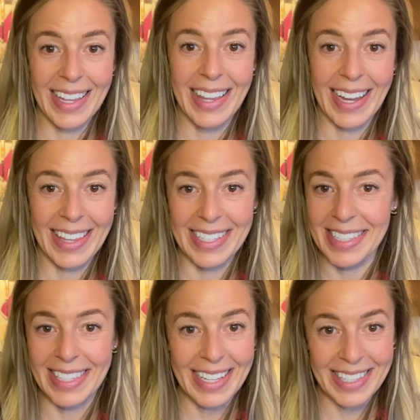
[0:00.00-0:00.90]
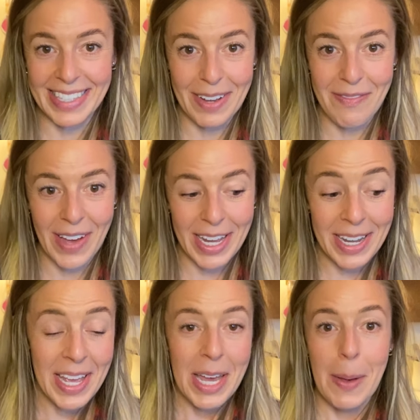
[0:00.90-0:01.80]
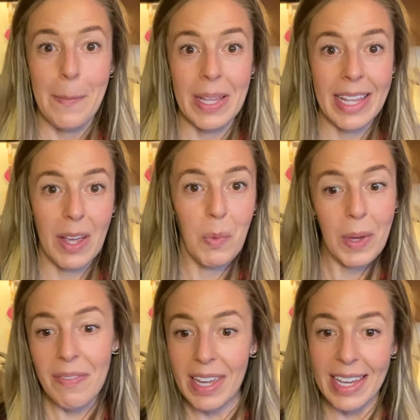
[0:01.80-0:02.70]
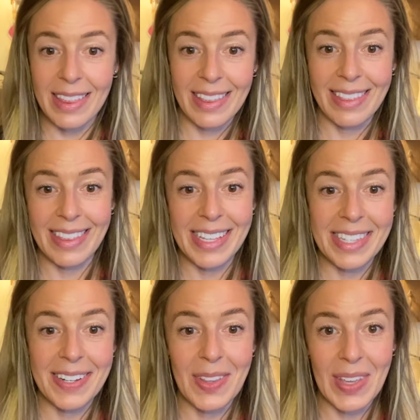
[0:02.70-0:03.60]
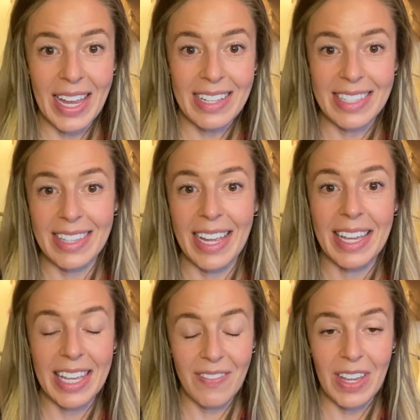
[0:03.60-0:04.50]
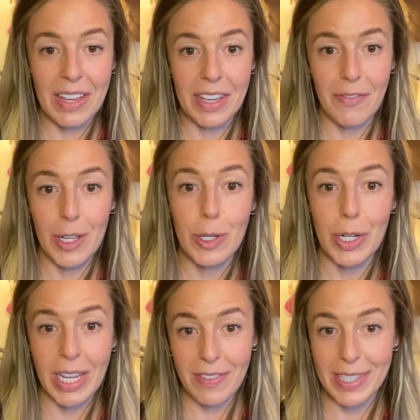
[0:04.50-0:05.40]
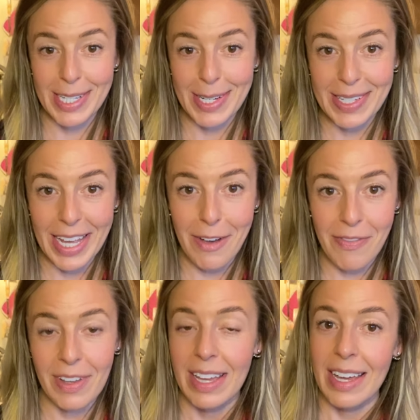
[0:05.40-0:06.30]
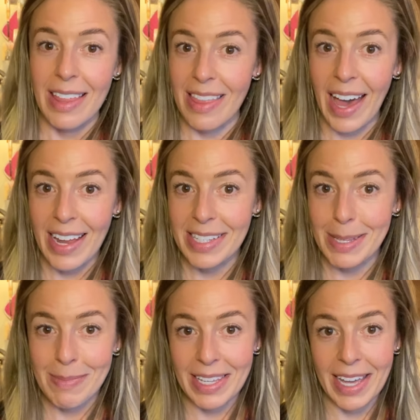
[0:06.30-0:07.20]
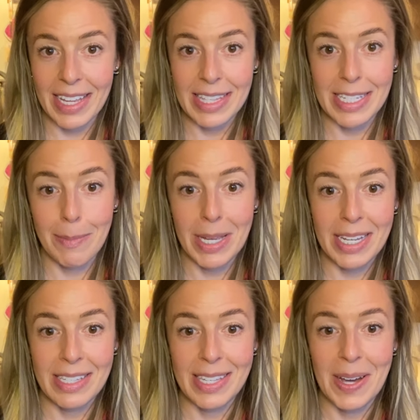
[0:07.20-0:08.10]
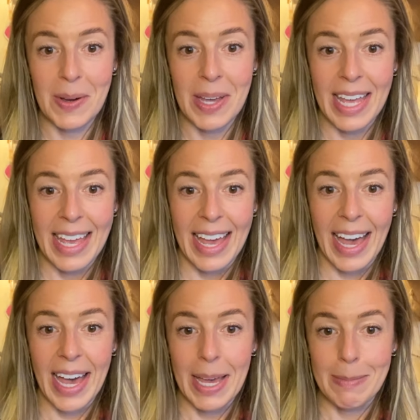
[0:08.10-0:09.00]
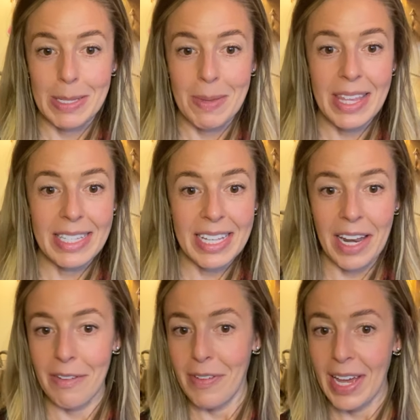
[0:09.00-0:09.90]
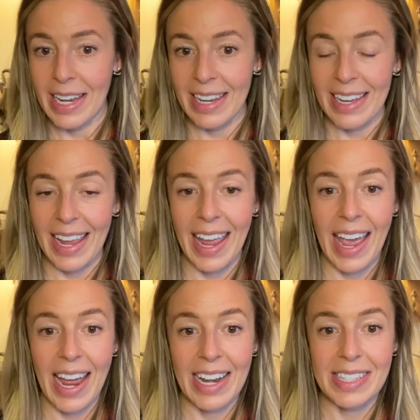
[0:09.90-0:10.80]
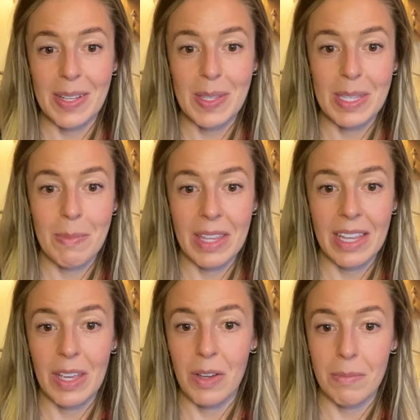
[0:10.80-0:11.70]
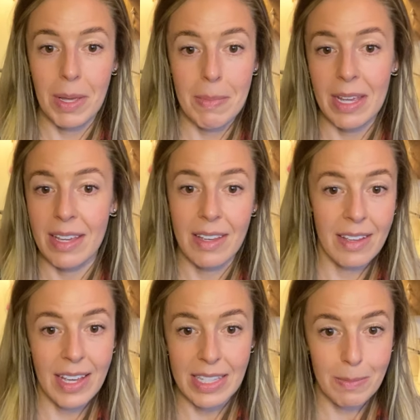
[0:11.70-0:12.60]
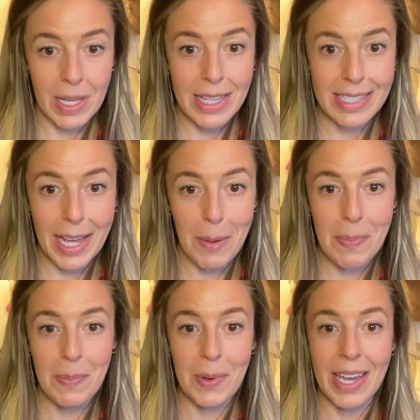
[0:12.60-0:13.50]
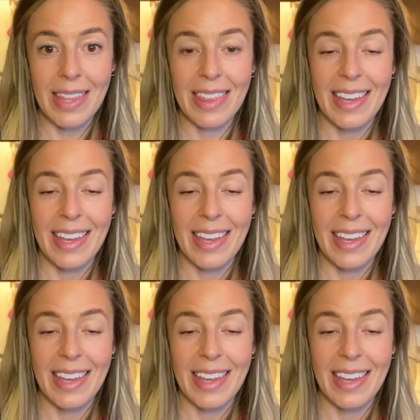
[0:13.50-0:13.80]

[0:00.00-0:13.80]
Like it just doesn't sound fun. But like weaving in these little things and like giving future gifts to yourself, that is something I can stomach. So to me, this is kind of fun, and it's also something that you could maybe get some kids to help with.